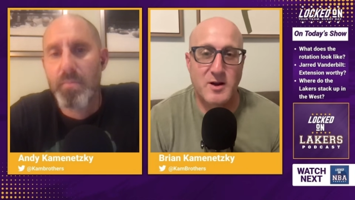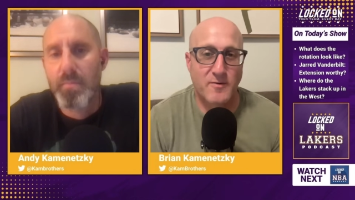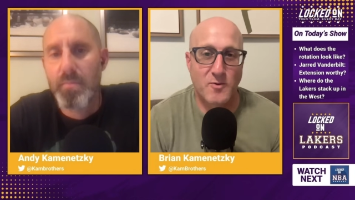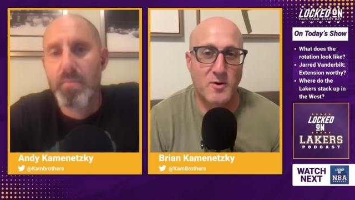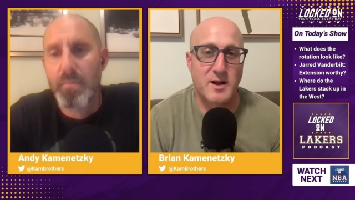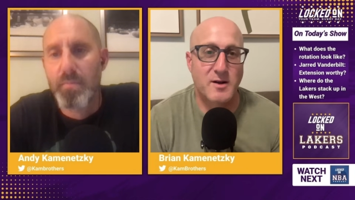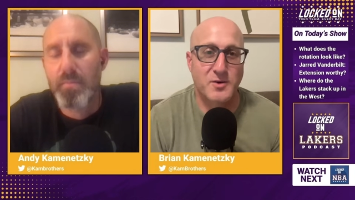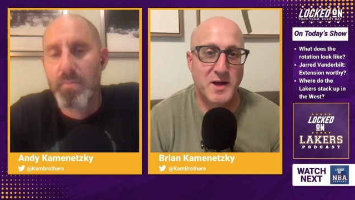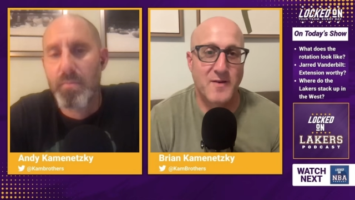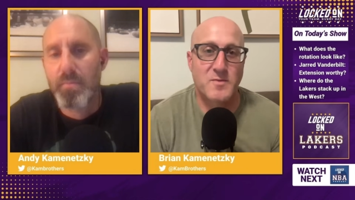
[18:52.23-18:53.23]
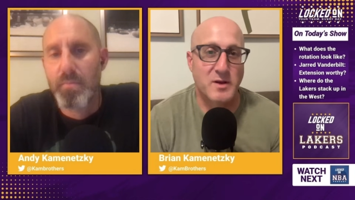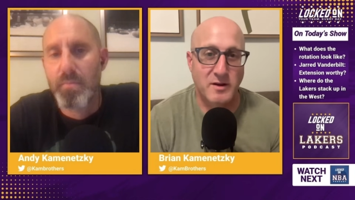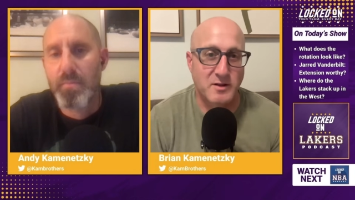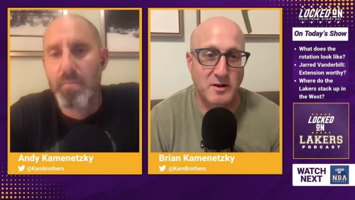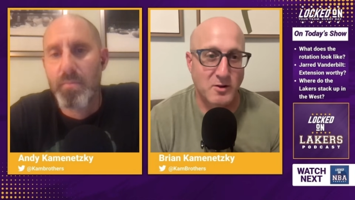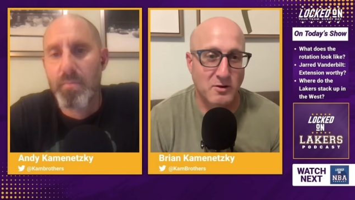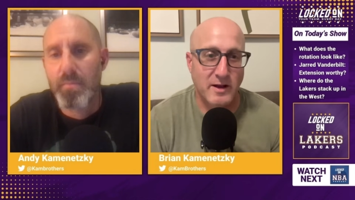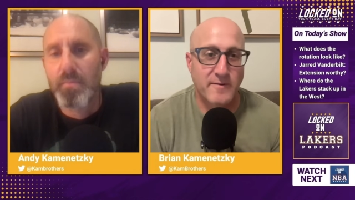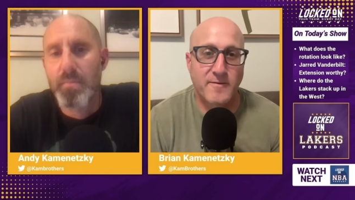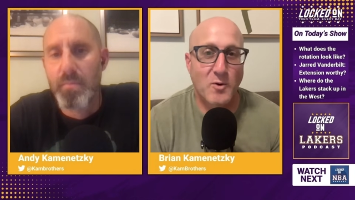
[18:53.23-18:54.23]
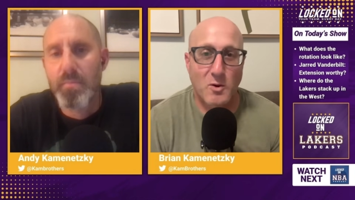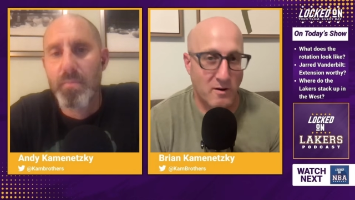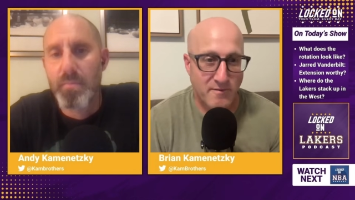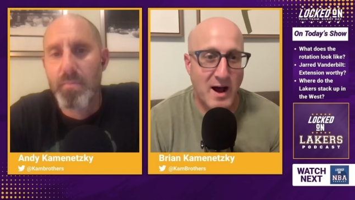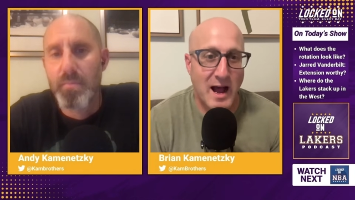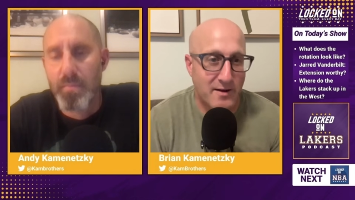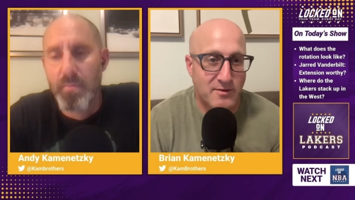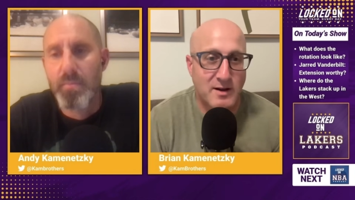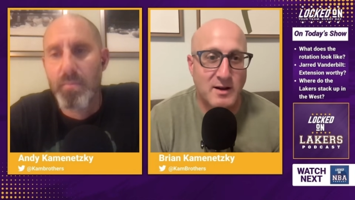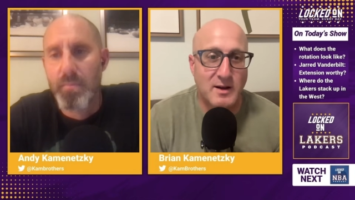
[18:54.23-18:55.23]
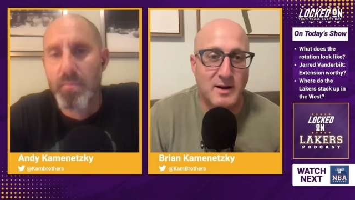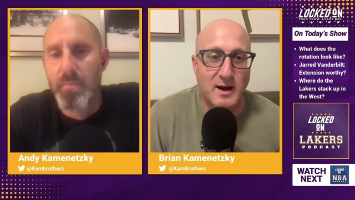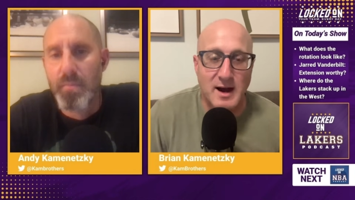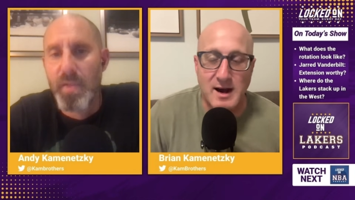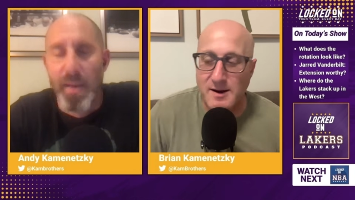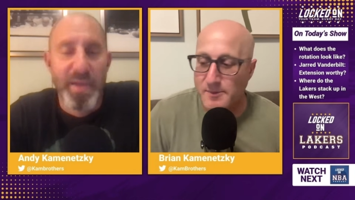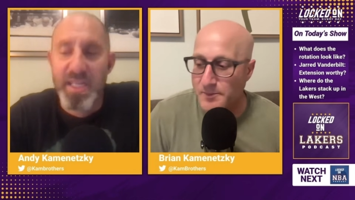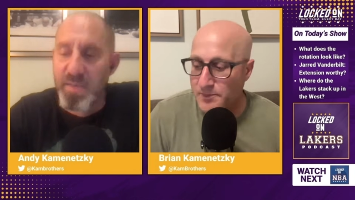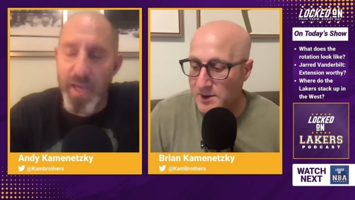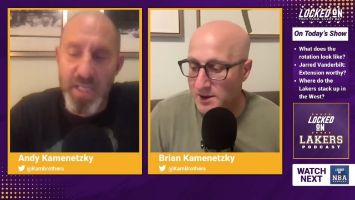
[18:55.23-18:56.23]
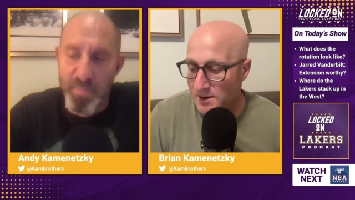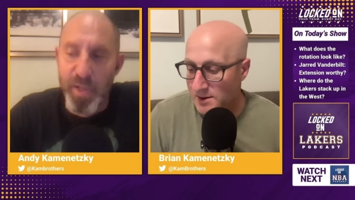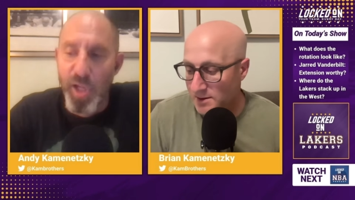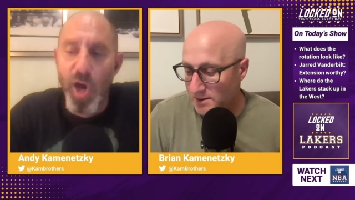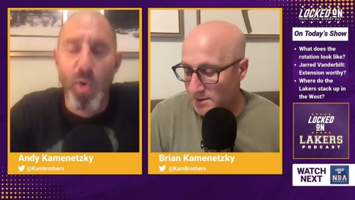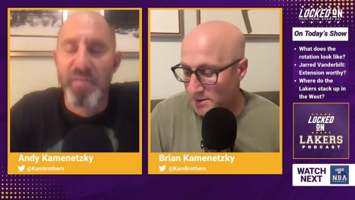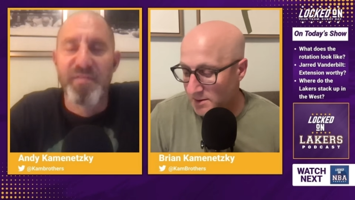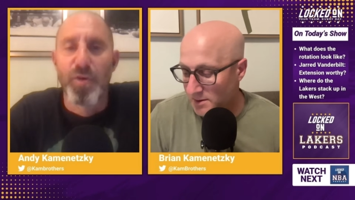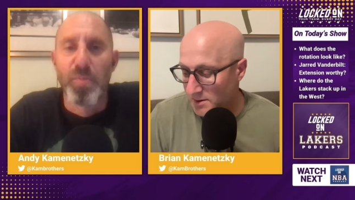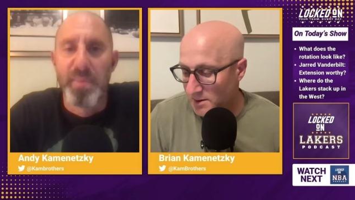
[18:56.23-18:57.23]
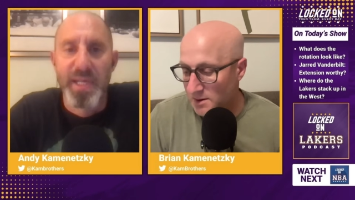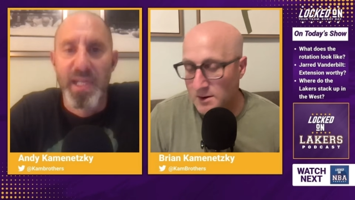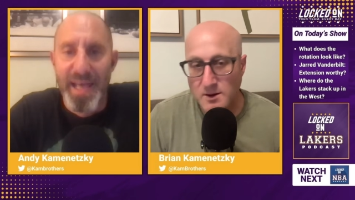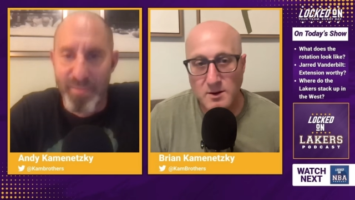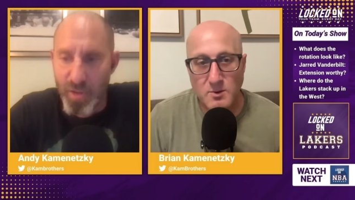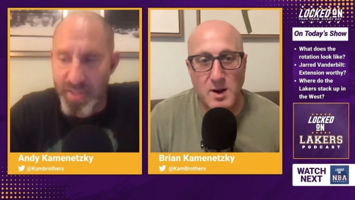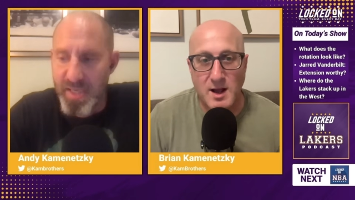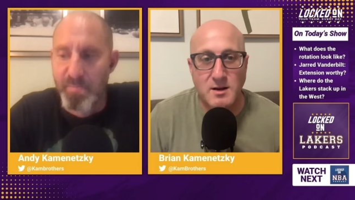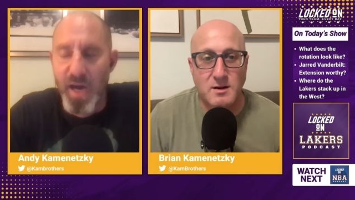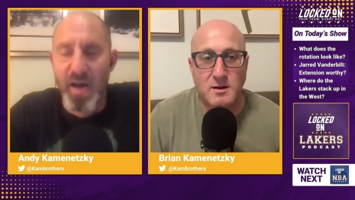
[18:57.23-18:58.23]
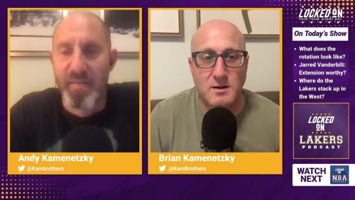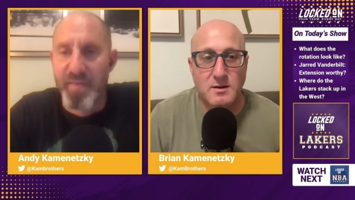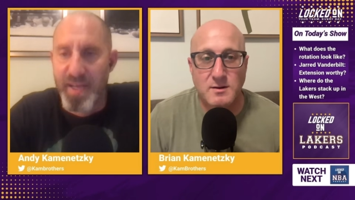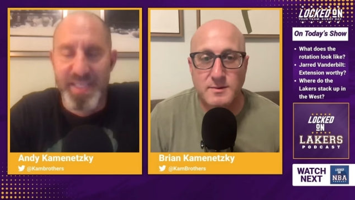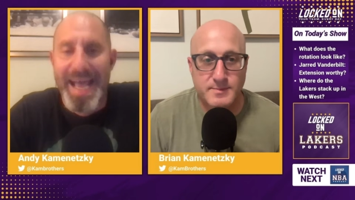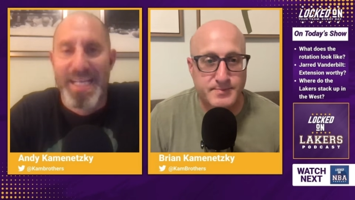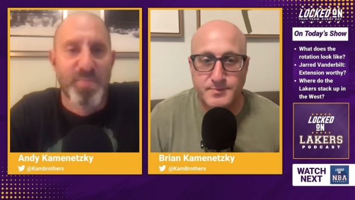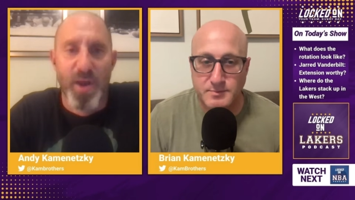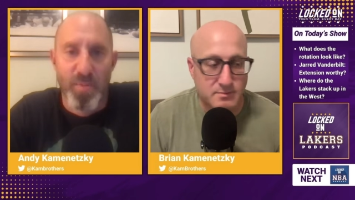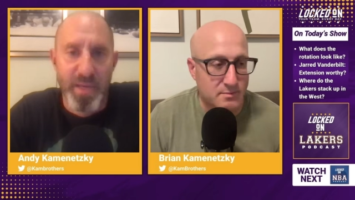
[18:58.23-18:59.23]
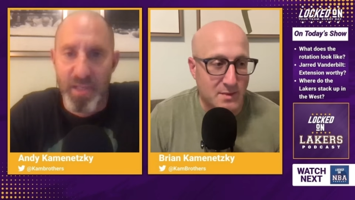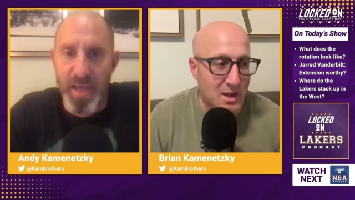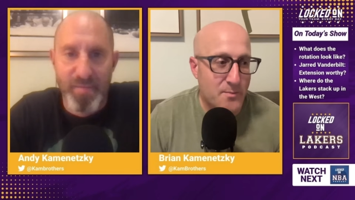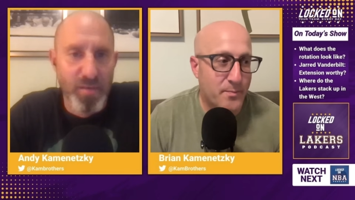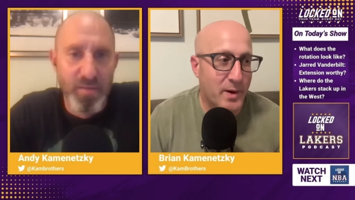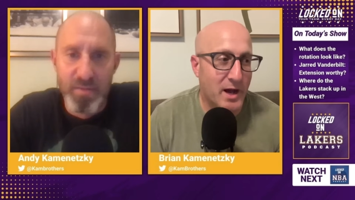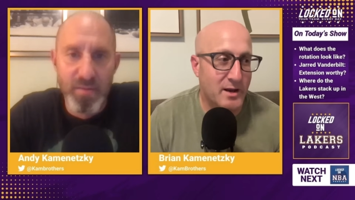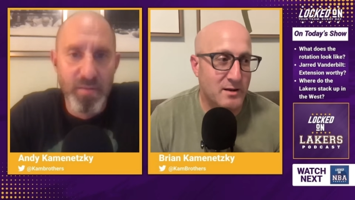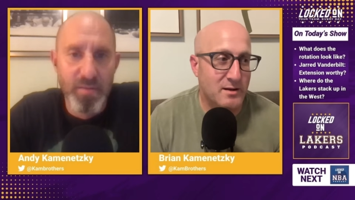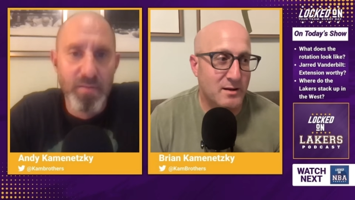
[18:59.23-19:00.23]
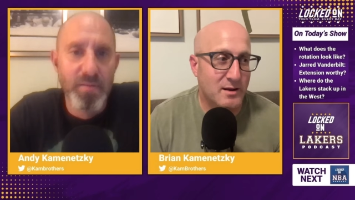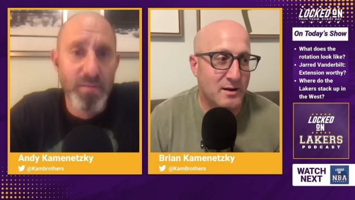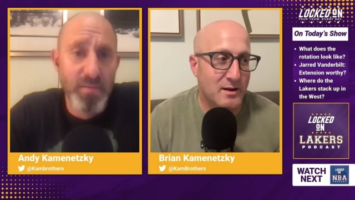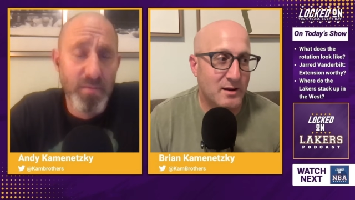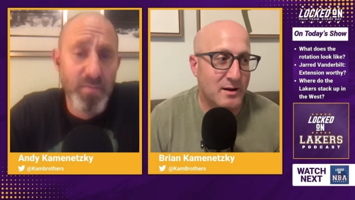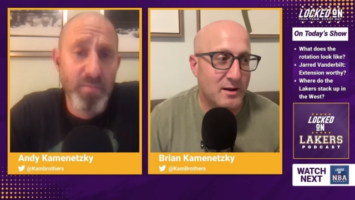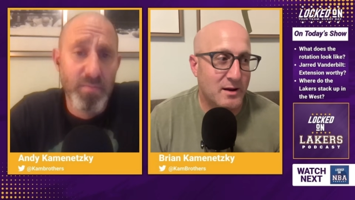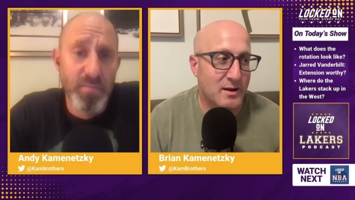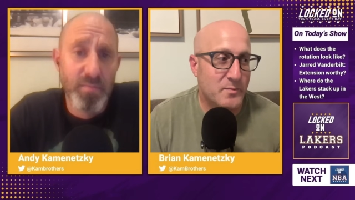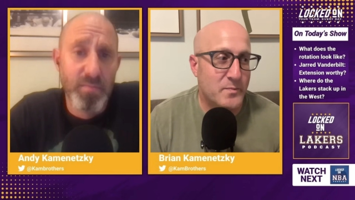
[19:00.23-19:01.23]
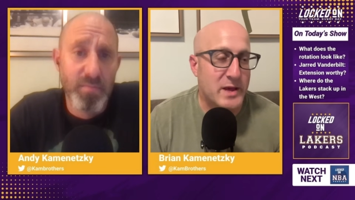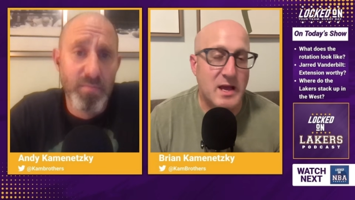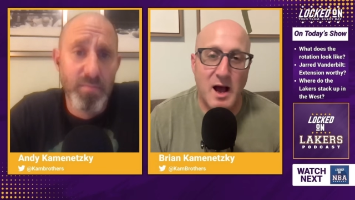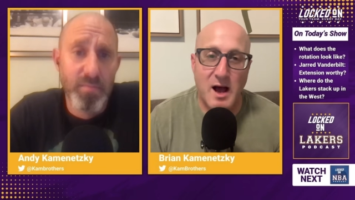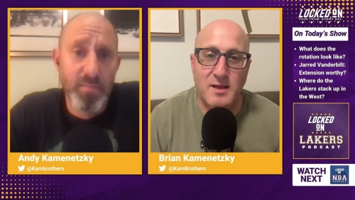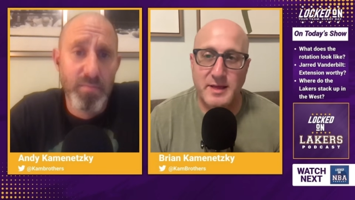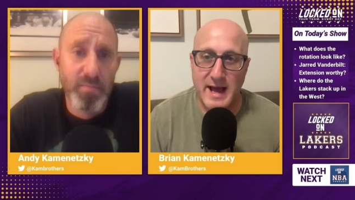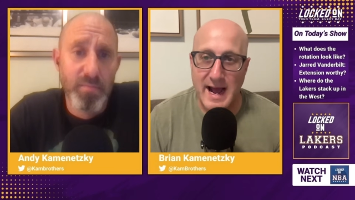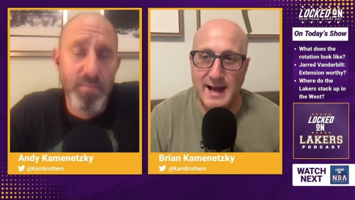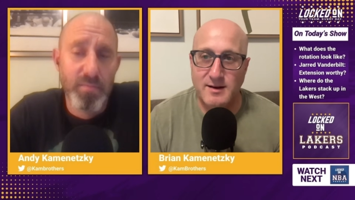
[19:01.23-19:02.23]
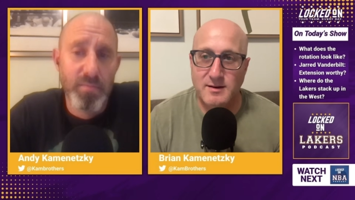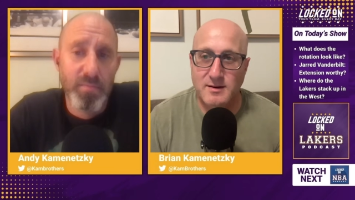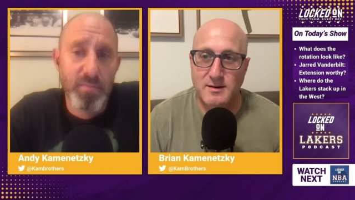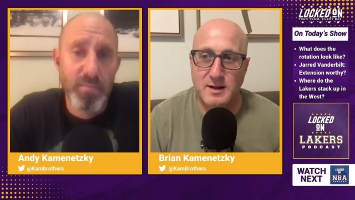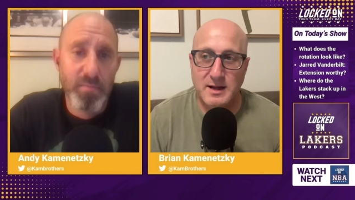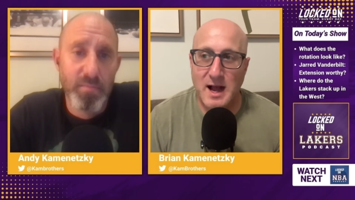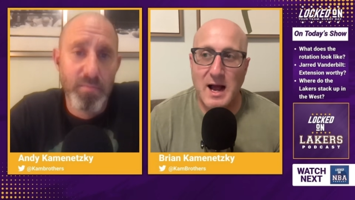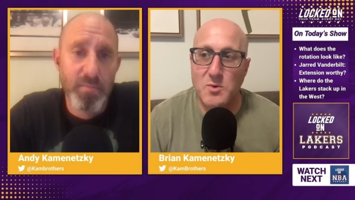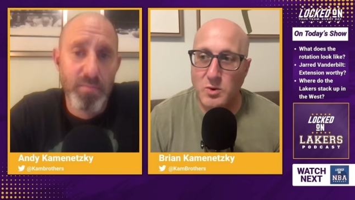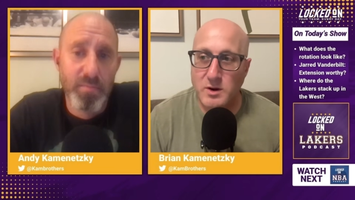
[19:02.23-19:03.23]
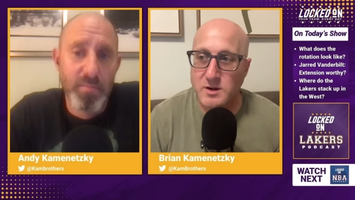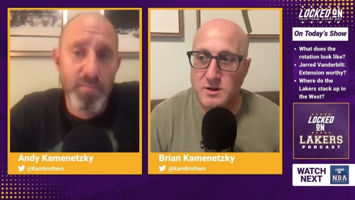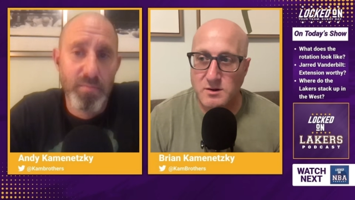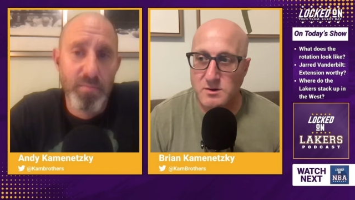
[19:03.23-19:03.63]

Speaker 1: or four years, seven million is going to look like four or five. Um, yeah, I mean it's um, it's below a full mid level. It's right.
Speaker 2: above a taxpayer mid level.
Speaker 1: But beyond that, like I wouldn't